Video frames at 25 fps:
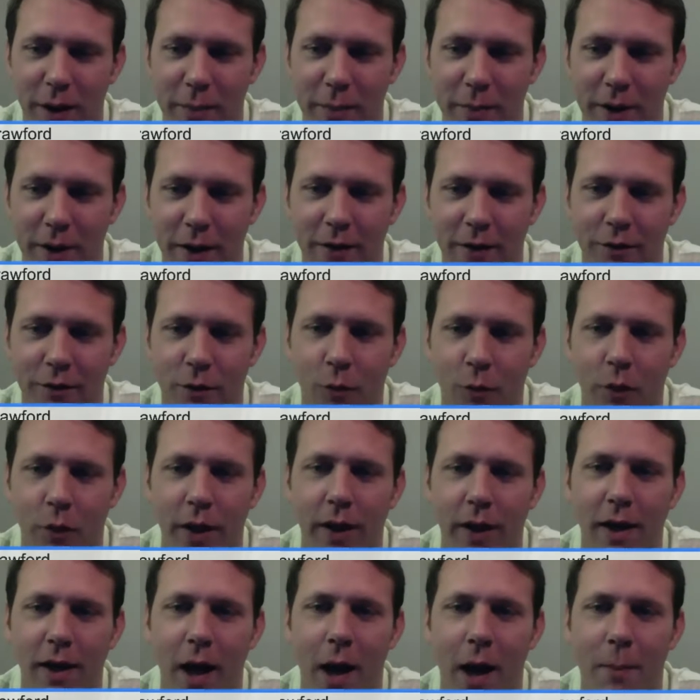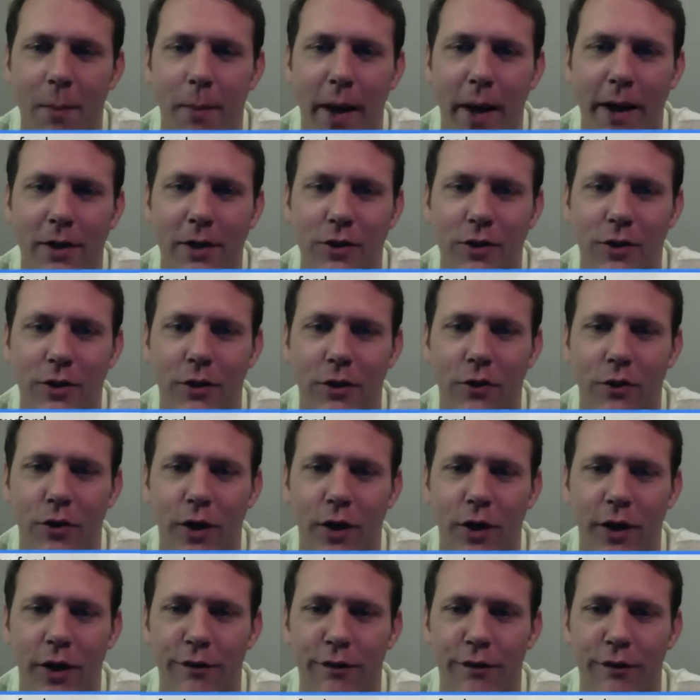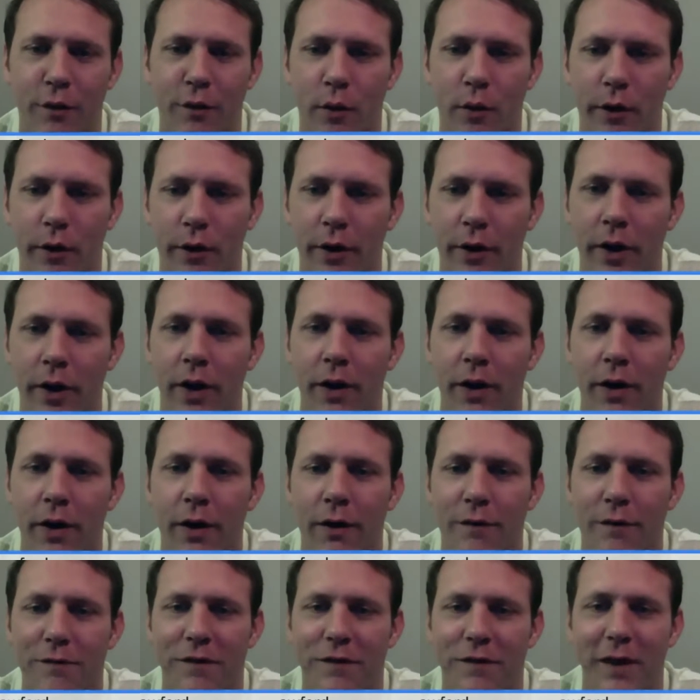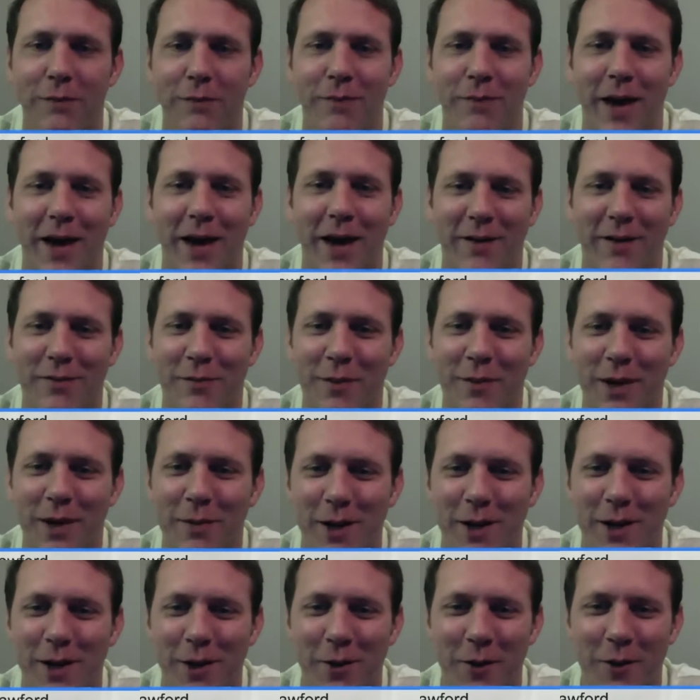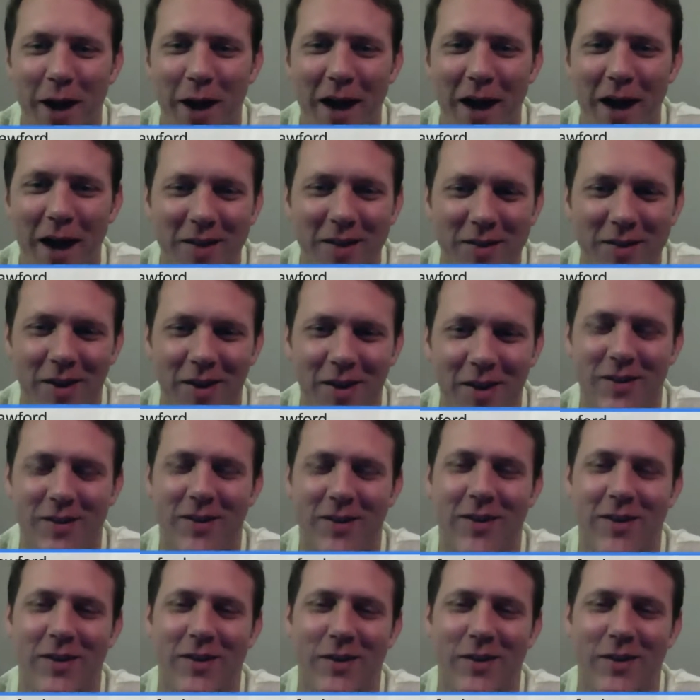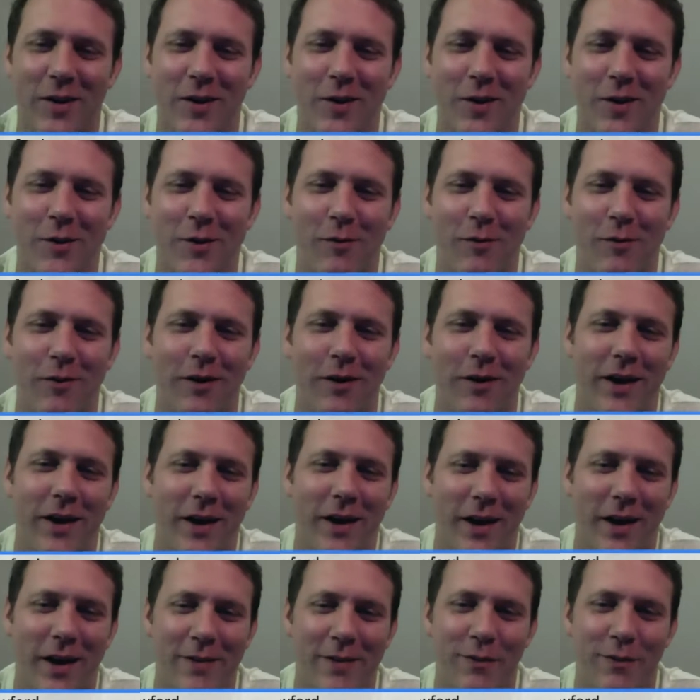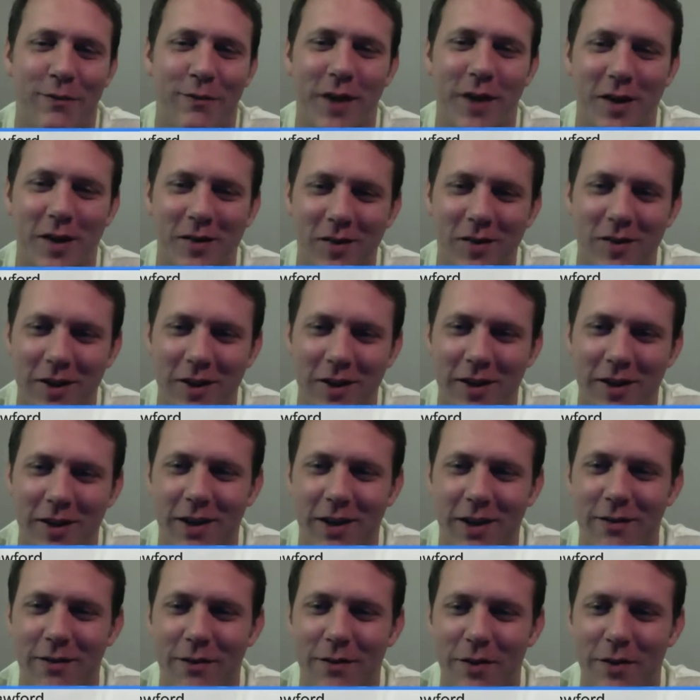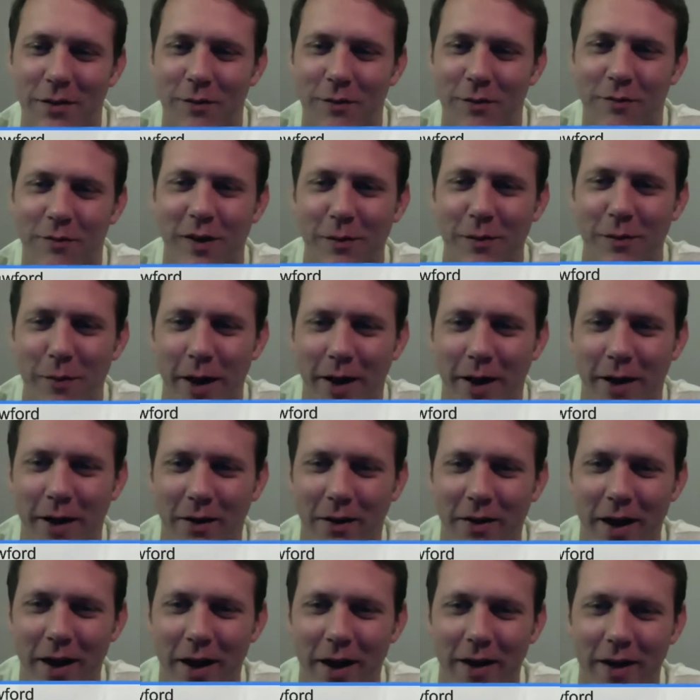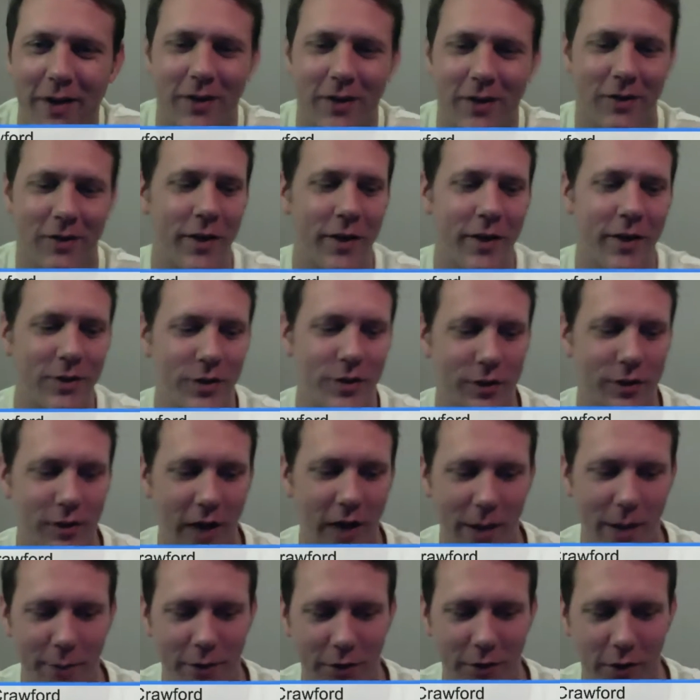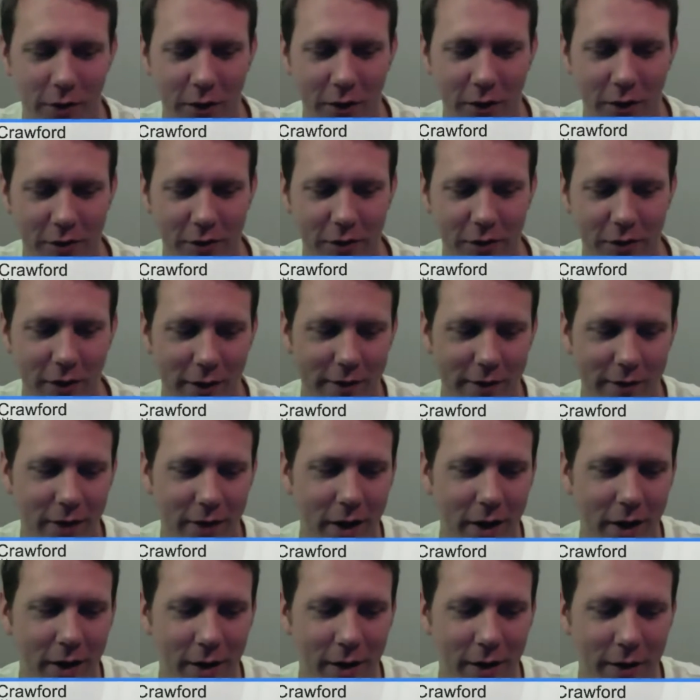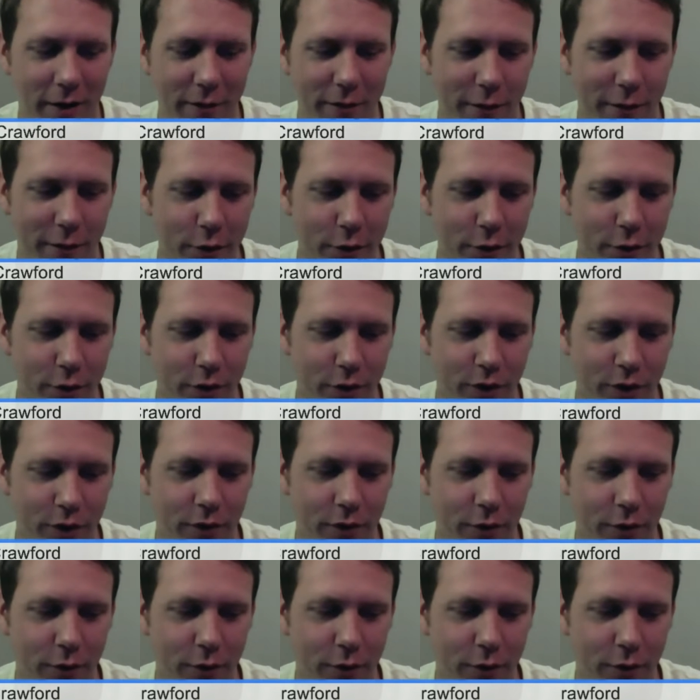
is my pick of the week, I'm actually looking for feedback from anybody who has tested it. So if you've tested it, give us some feedback on that, because I just came across it. I've got a friend who's